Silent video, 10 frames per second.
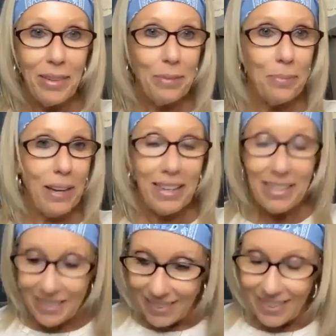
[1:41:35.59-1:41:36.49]
but
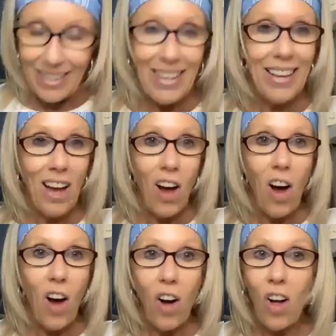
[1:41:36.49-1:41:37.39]

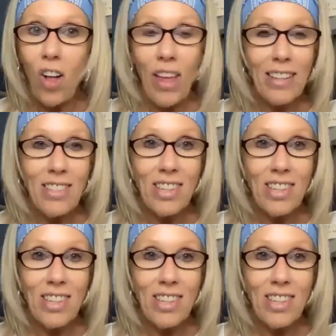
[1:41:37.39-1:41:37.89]
all that's